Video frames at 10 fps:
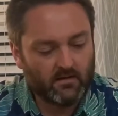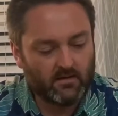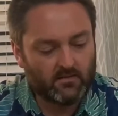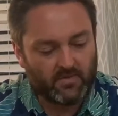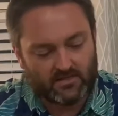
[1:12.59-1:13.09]

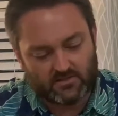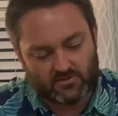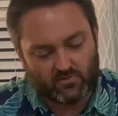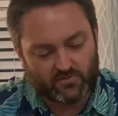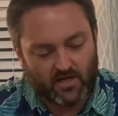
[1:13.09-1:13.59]
And the
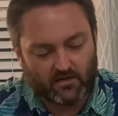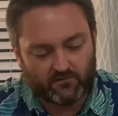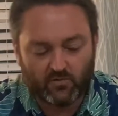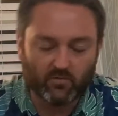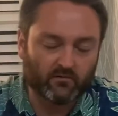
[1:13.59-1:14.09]
passage goes on a
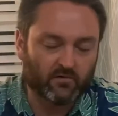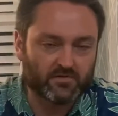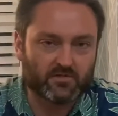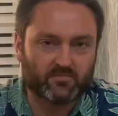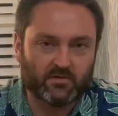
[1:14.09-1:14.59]
few more
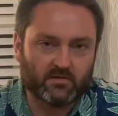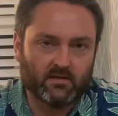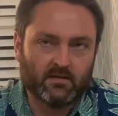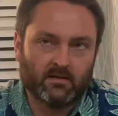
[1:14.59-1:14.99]
verses, but